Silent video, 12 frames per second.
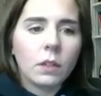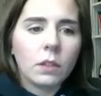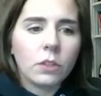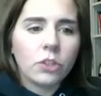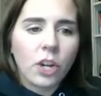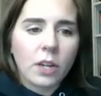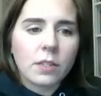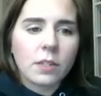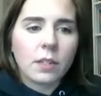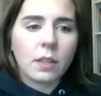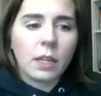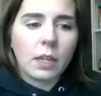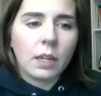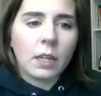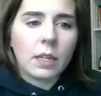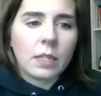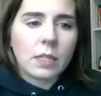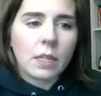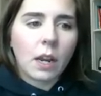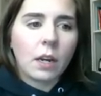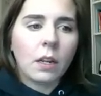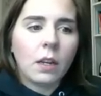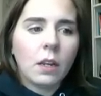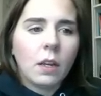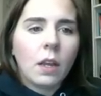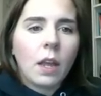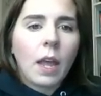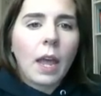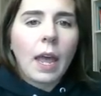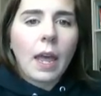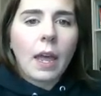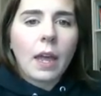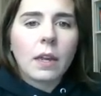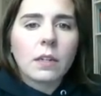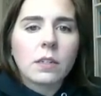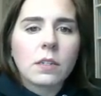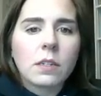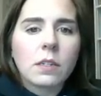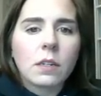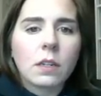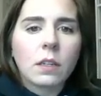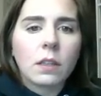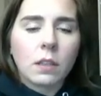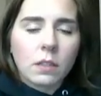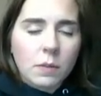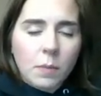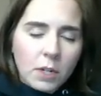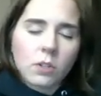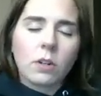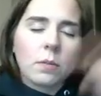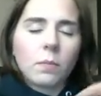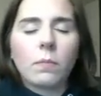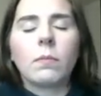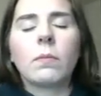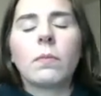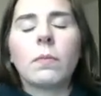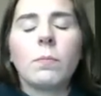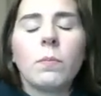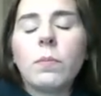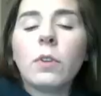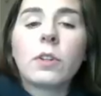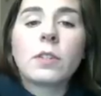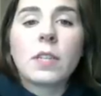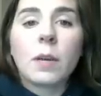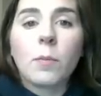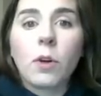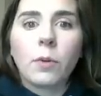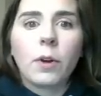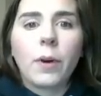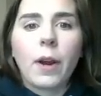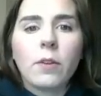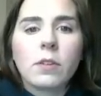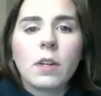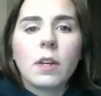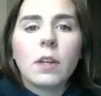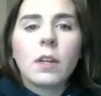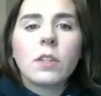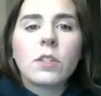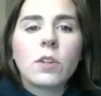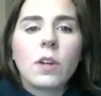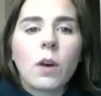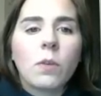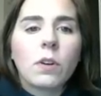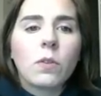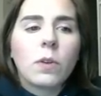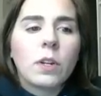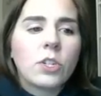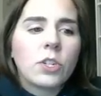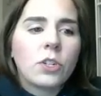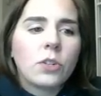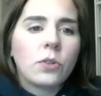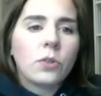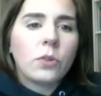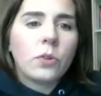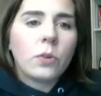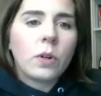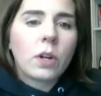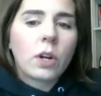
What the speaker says: just the inside and to make sure it looks the same all the way around. So now we're going to